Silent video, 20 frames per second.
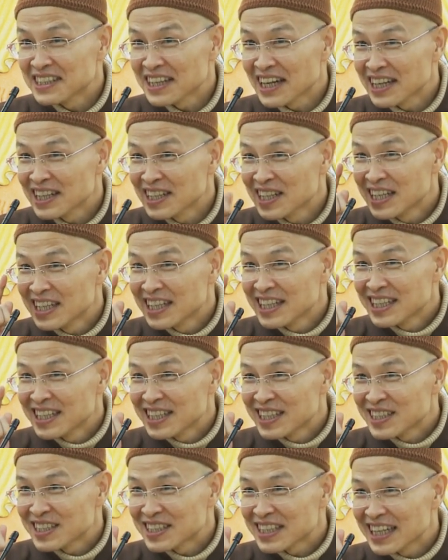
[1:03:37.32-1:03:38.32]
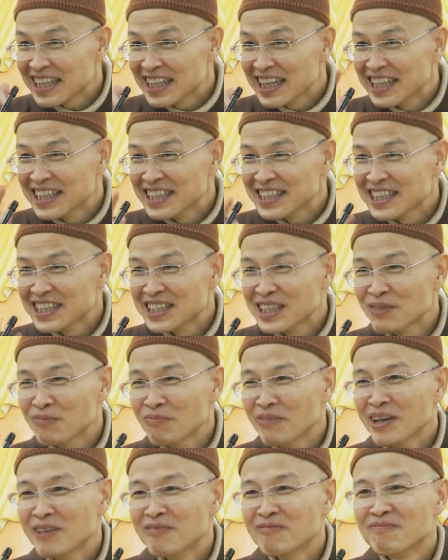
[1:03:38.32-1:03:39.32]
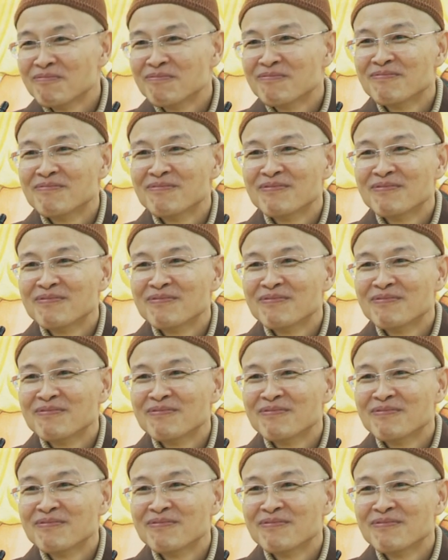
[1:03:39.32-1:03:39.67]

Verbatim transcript: Yeah. Uh, and if